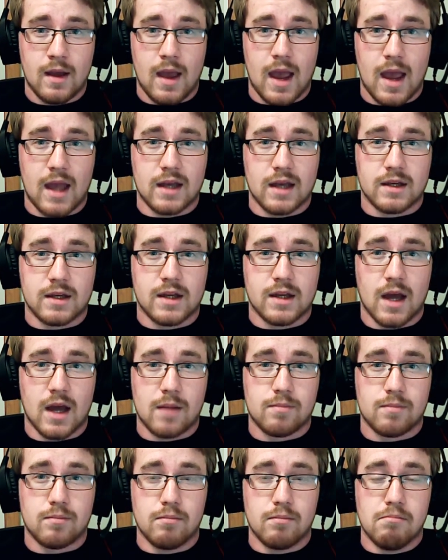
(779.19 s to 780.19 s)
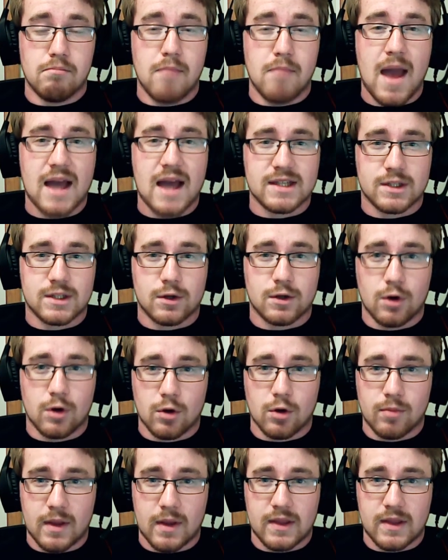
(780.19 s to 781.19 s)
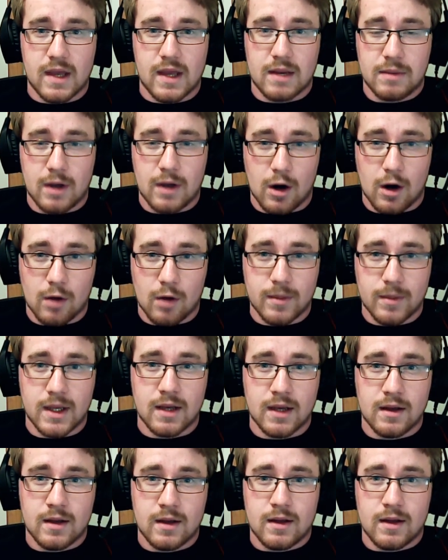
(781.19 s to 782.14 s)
and got massacred by the enemy army,